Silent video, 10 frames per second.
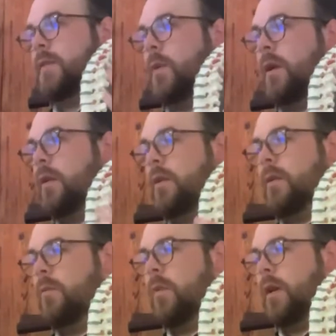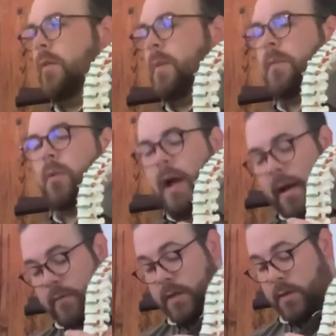Why do people
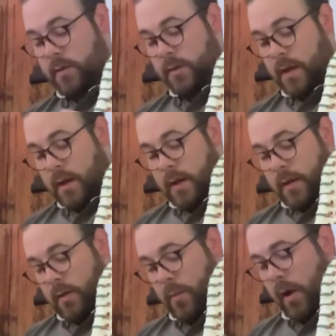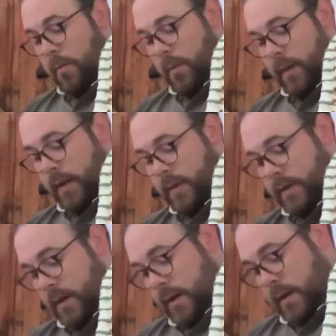have issues? The problem is,
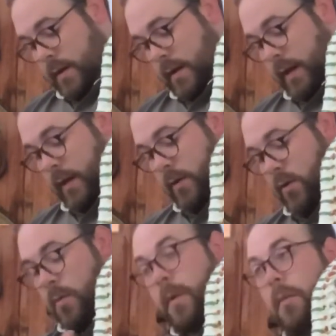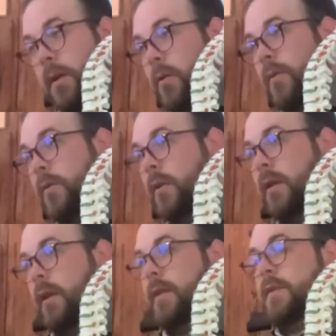and you're probably going through a
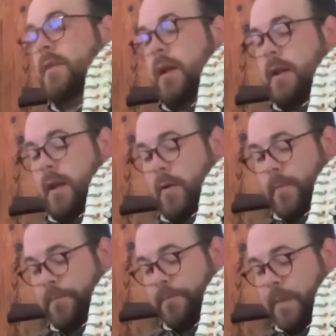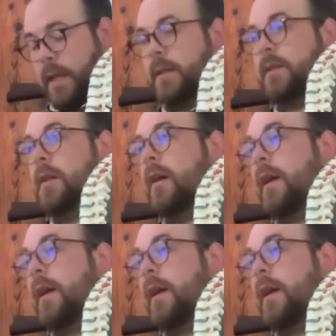lot of this right now, as a young